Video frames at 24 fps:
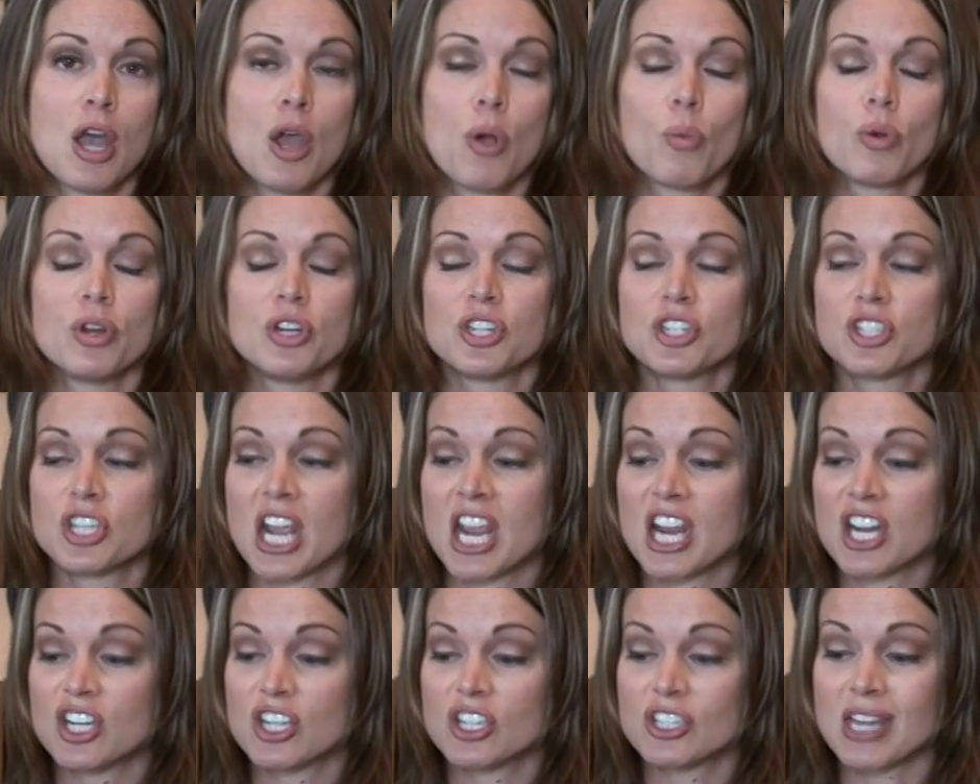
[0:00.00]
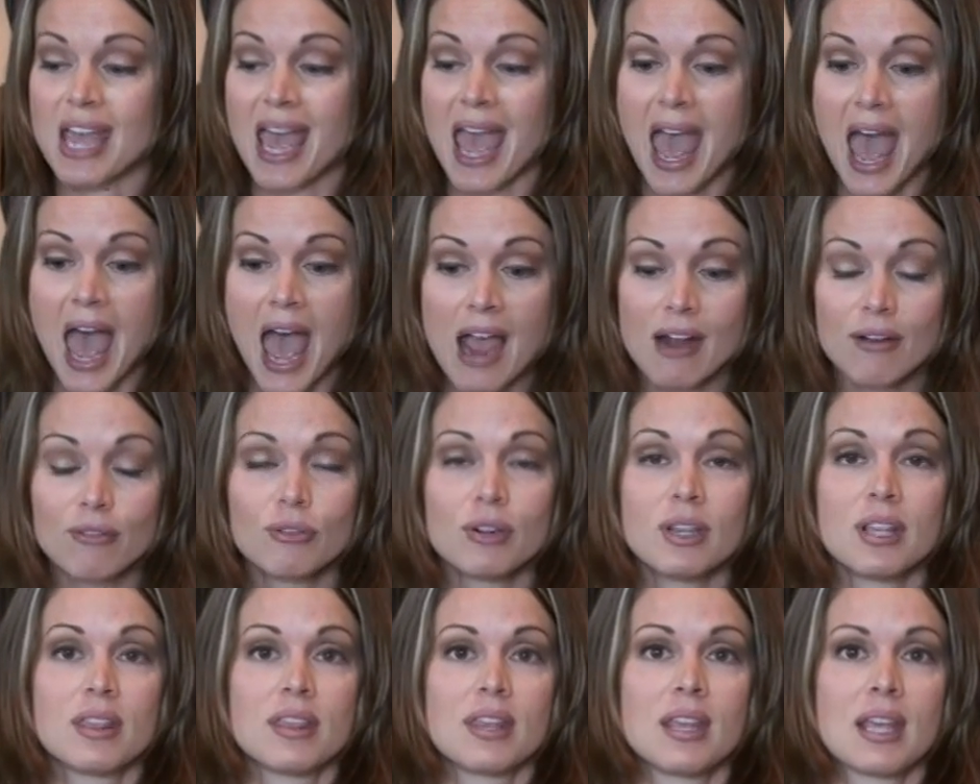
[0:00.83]
which changes
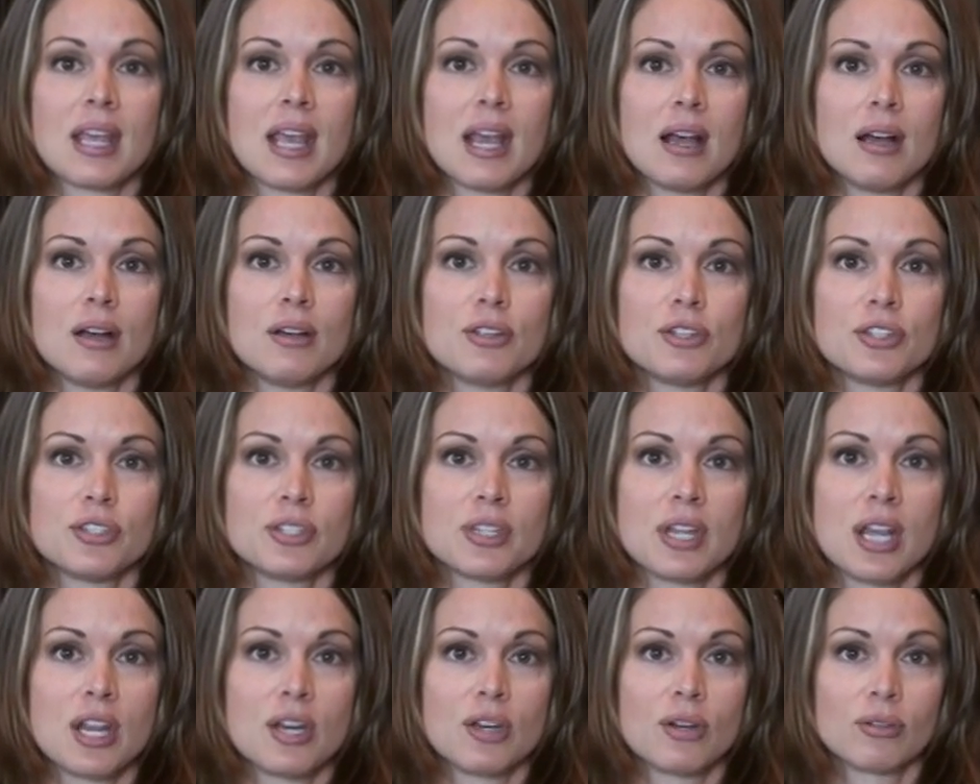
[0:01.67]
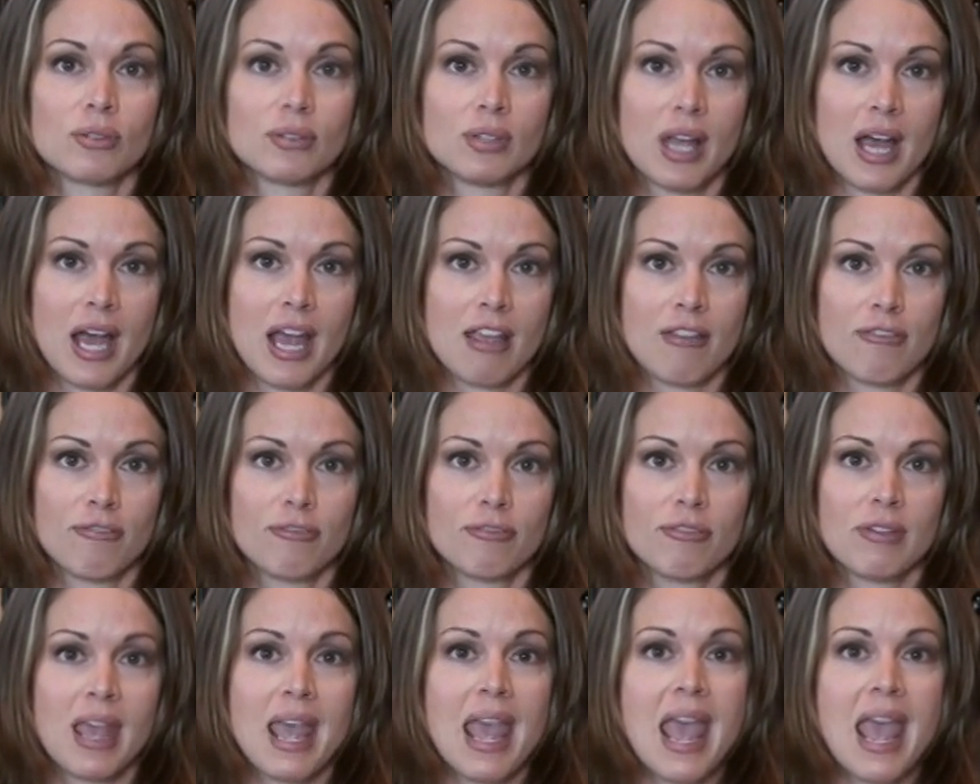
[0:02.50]
everything else in your life.